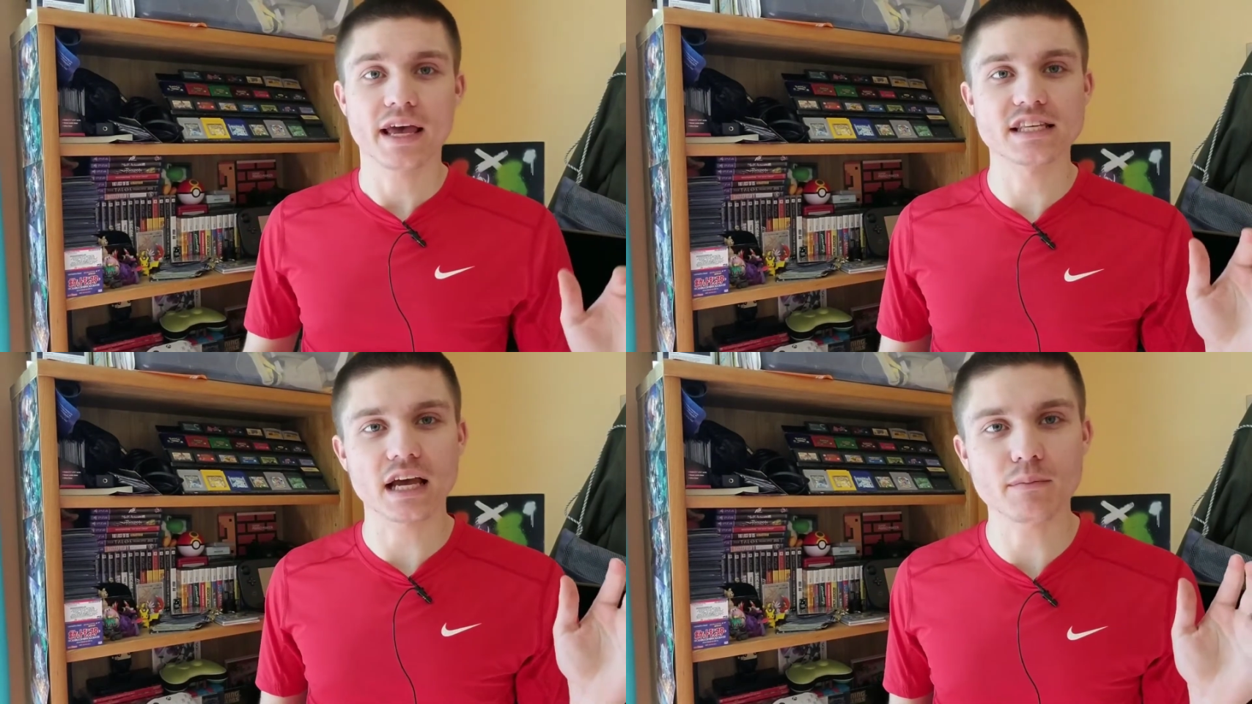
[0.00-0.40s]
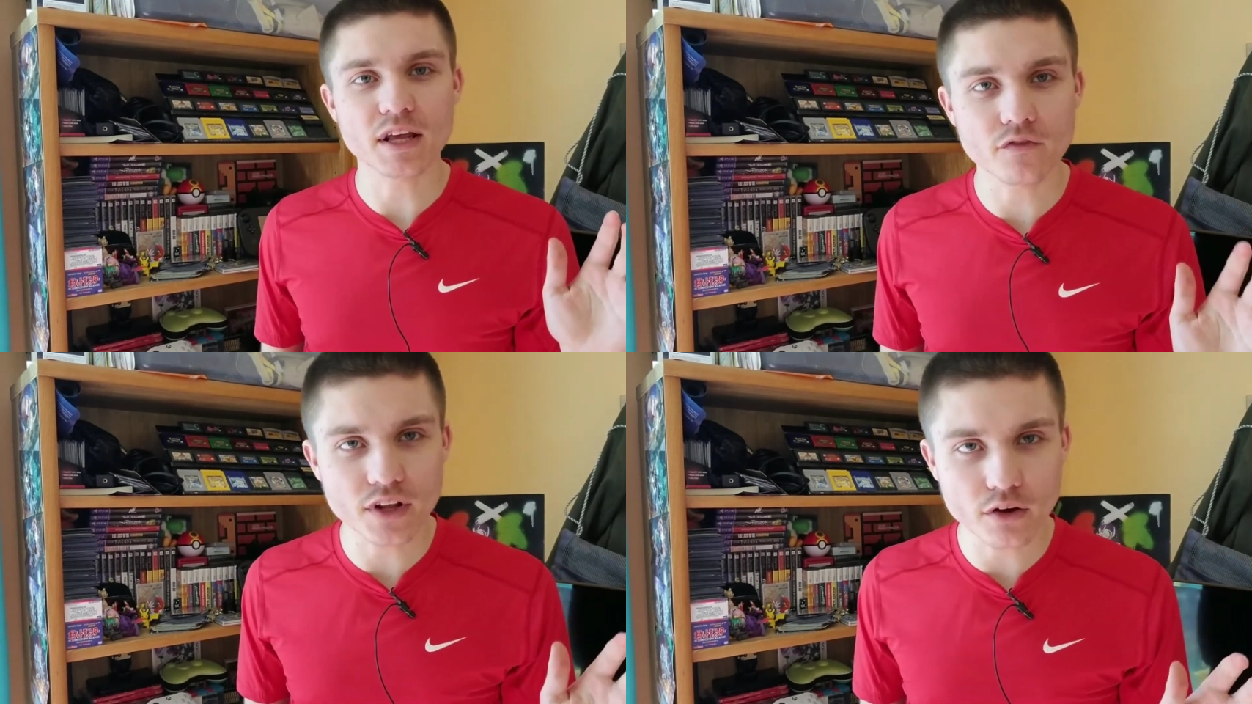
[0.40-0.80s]
is I
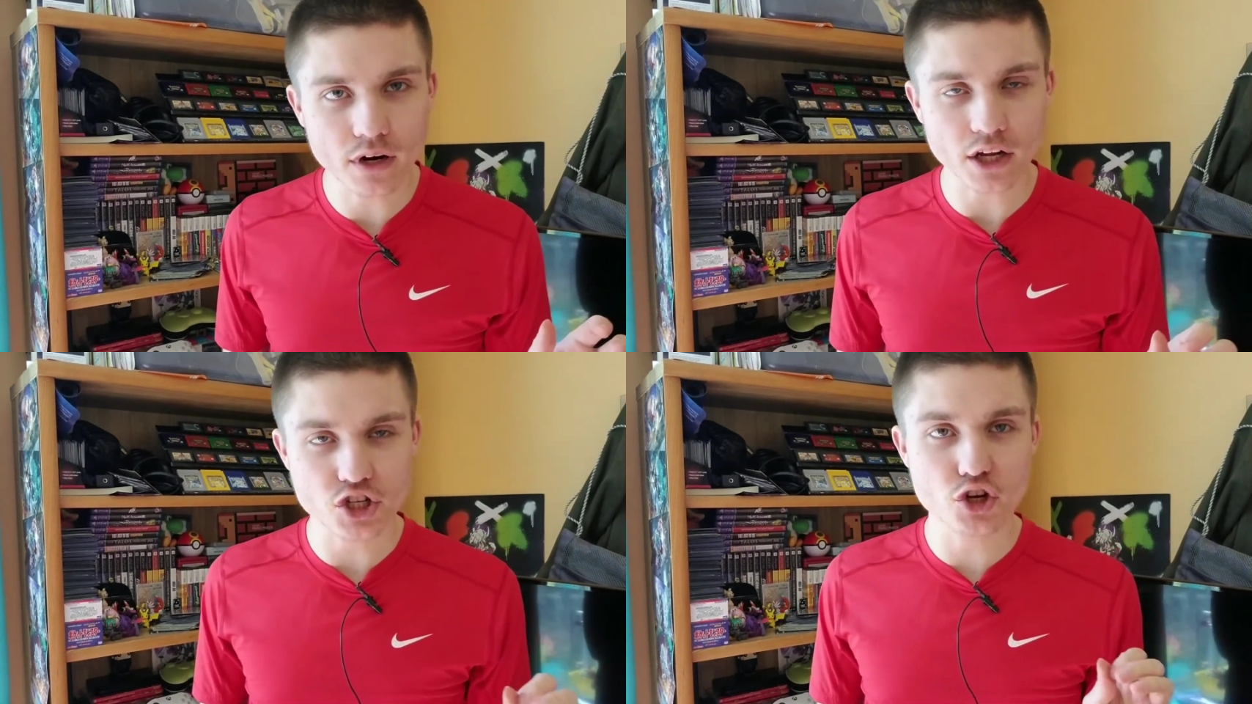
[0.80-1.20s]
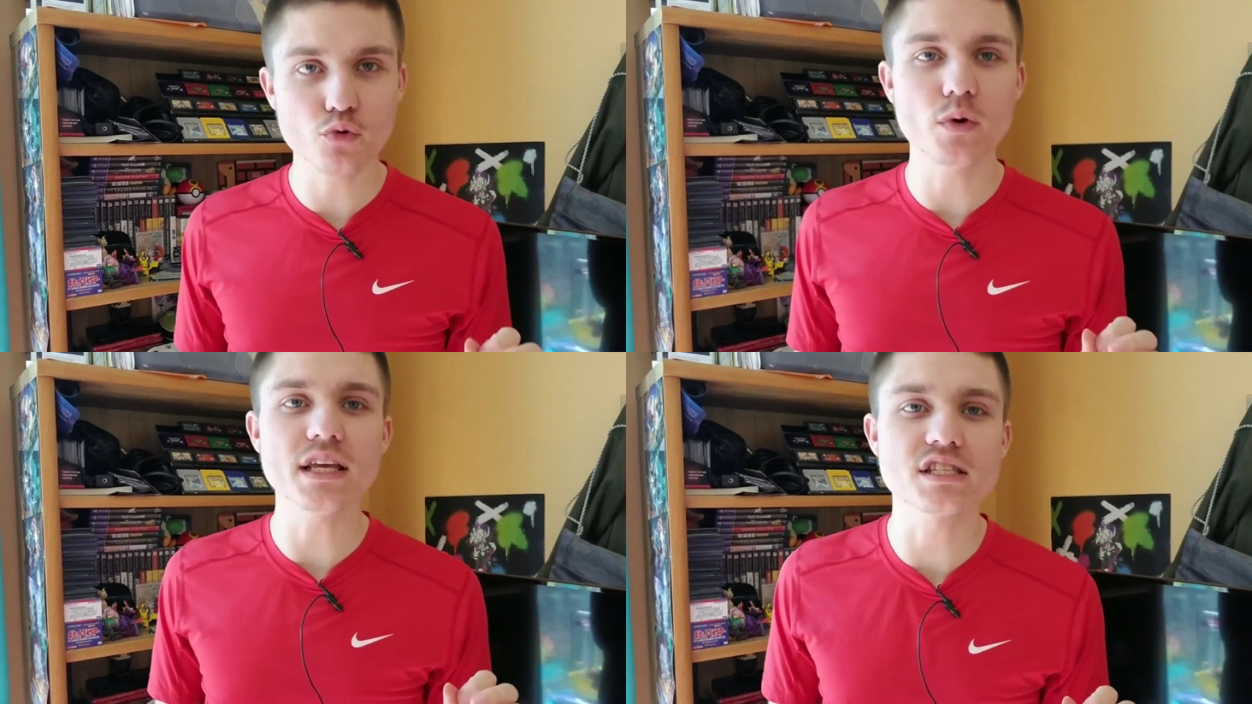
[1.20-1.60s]
made a video not
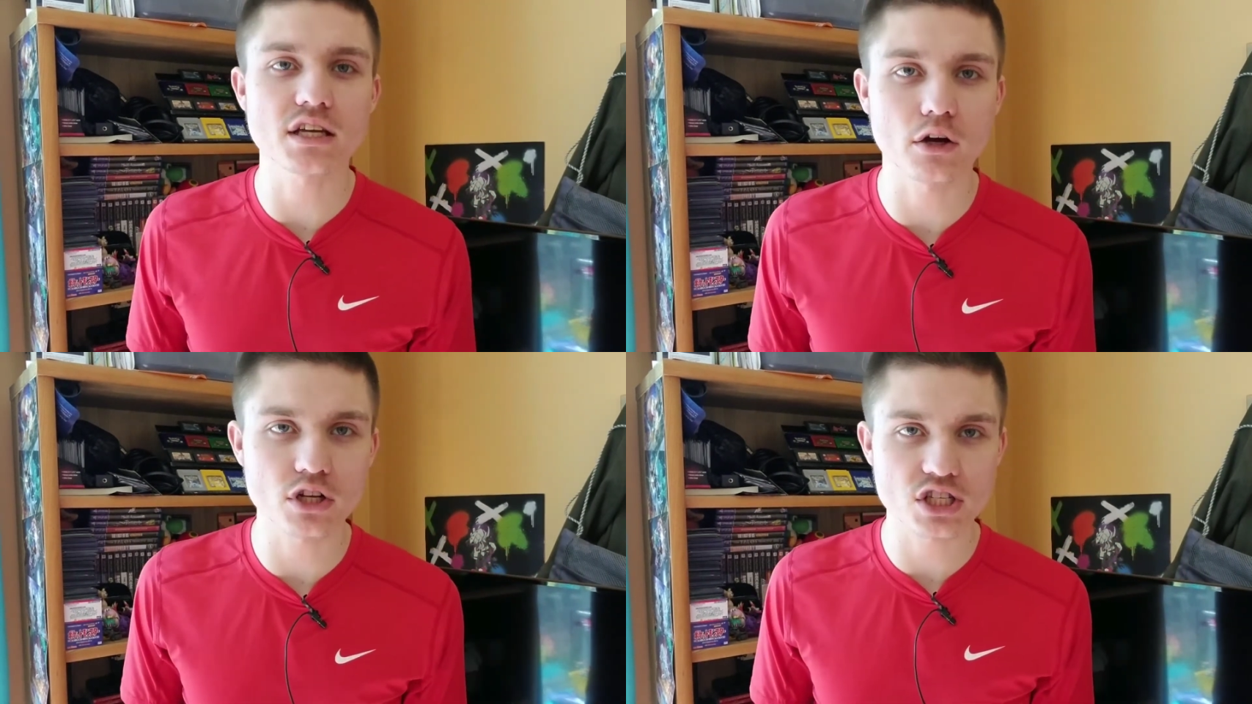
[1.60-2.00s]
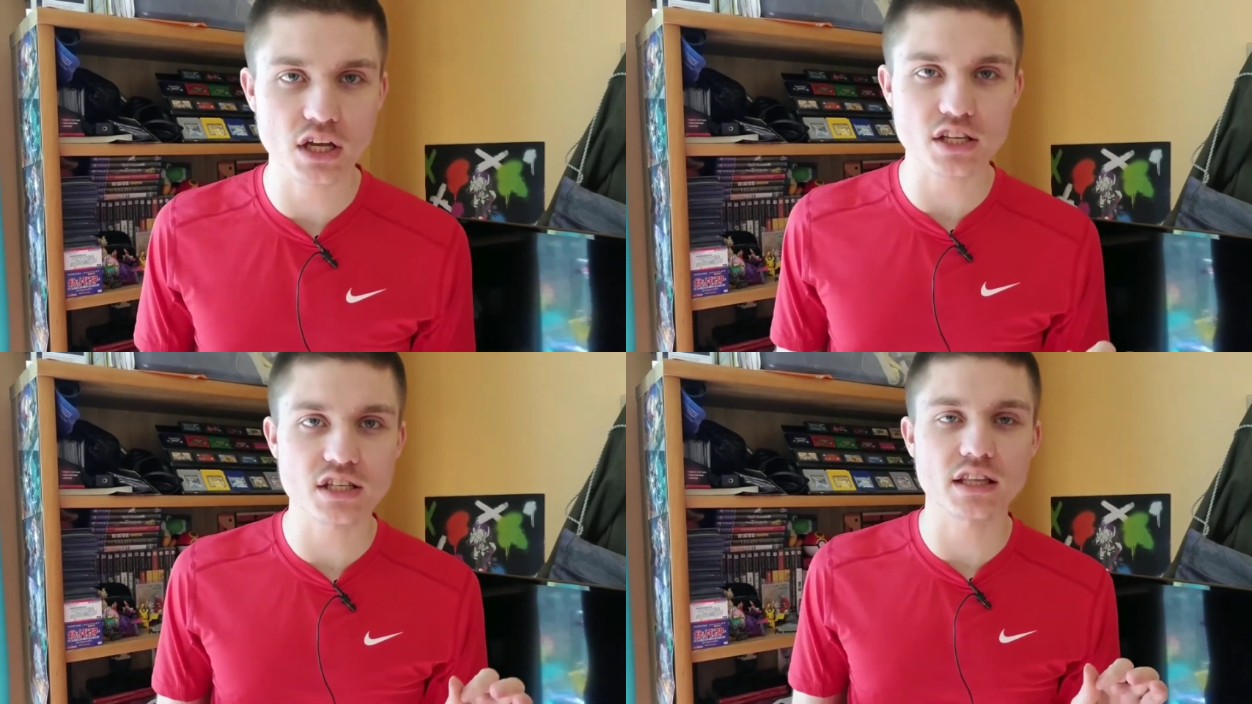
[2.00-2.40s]
2 weeks ago
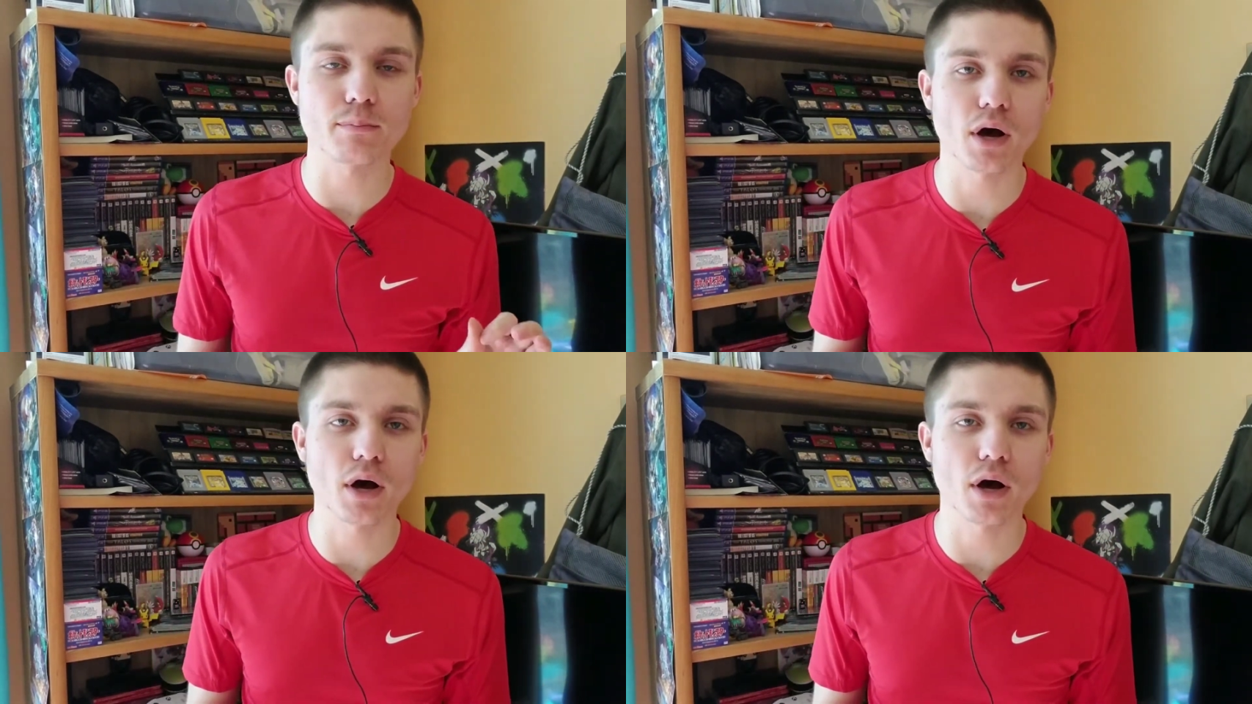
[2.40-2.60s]
discussing the